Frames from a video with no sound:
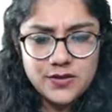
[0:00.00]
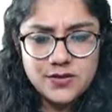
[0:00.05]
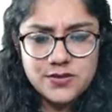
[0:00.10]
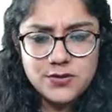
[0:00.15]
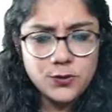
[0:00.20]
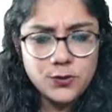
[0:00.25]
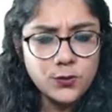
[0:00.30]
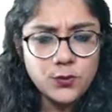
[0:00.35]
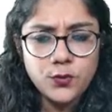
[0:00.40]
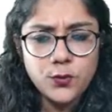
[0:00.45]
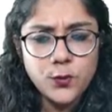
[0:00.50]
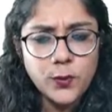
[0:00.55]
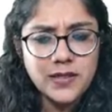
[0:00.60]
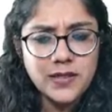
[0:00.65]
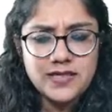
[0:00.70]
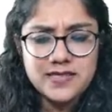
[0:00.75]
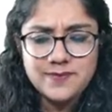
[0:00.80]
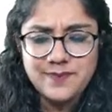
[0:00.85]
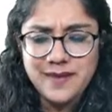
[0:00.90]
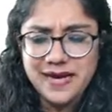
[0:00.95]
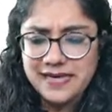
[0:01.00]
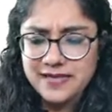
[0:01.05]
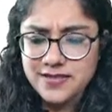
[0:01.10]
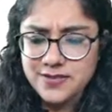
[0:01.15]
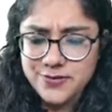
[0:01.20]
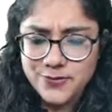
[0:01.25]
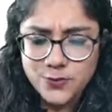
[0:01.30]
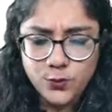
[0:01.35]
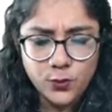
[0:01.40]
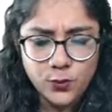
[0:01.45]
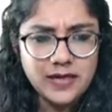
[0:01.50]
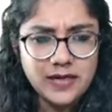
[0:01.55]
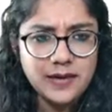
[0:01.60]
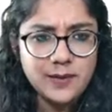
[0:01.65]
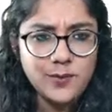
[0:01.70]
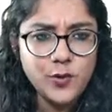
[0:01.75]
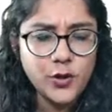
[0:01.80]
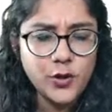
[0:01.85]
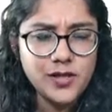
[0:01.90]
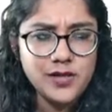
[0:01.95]
So what is balance scorecard
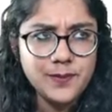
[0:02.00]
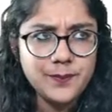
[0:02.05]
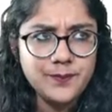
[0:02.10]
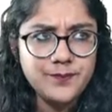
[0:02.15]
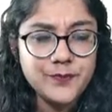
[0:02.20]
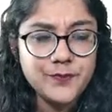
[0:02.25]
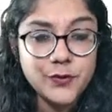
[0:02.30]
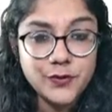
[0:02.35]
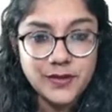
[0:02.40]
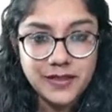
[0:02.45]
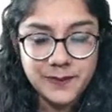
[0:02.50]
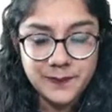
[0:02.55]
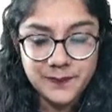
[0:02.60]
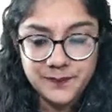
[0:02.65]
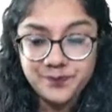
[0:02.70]
model? Okay.